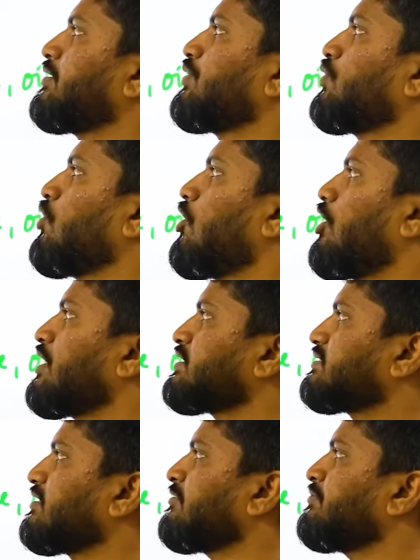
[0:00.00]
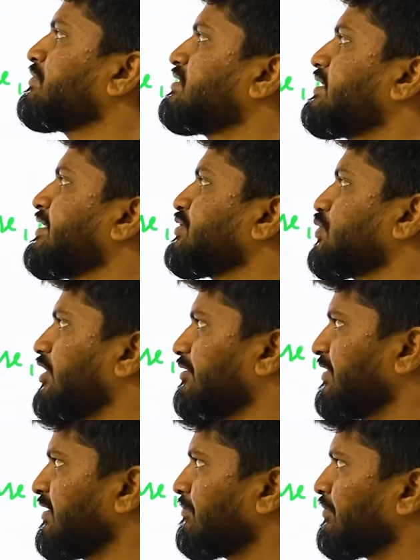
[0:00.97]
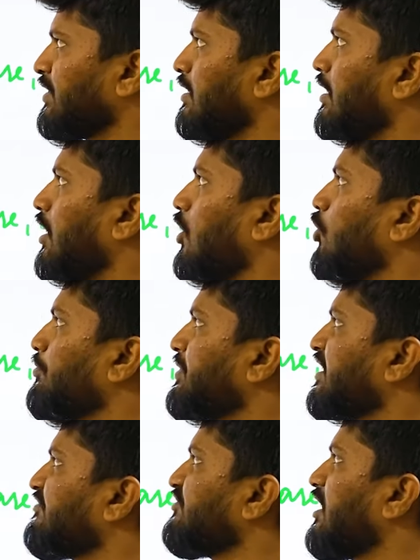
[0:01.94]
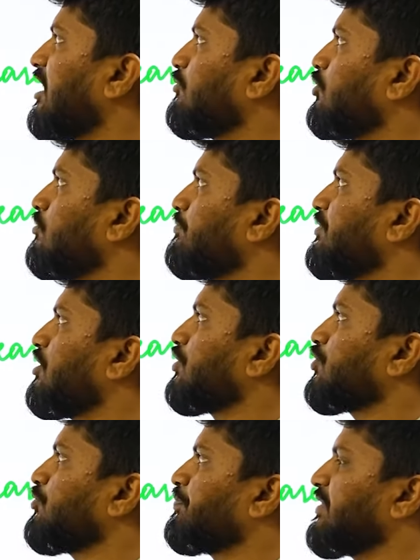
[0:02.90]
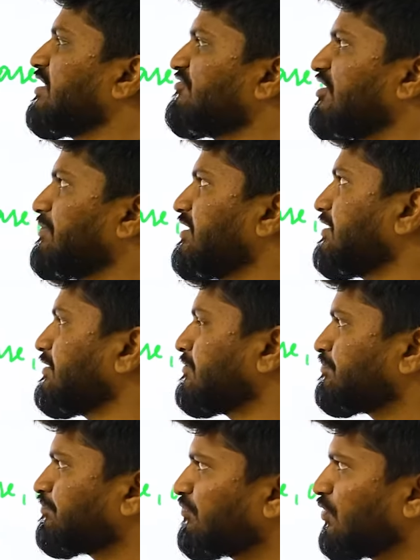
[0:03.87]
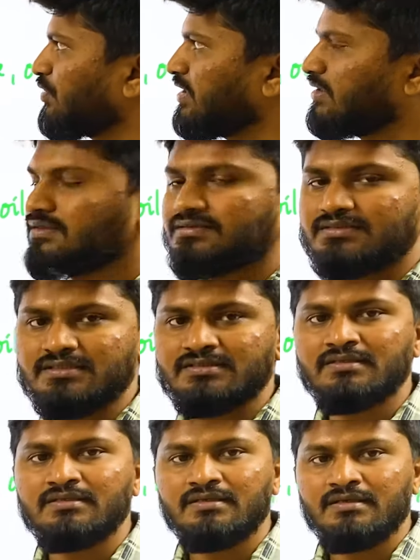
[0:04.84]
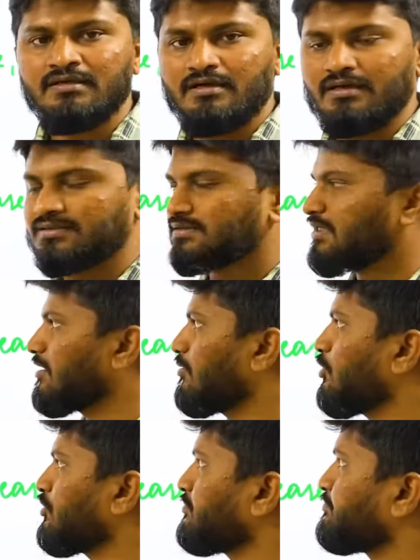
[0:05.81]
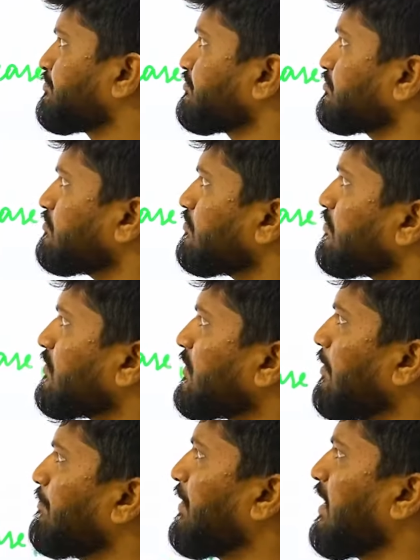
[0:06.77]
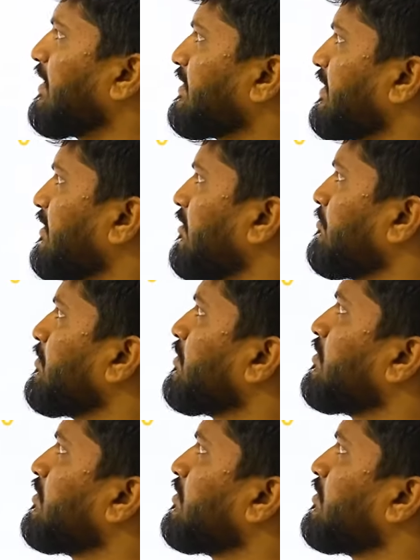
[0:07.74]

two horse crumb, three soybean. How many of the above belong to pea family? Okay, this is asking about plant kingdom.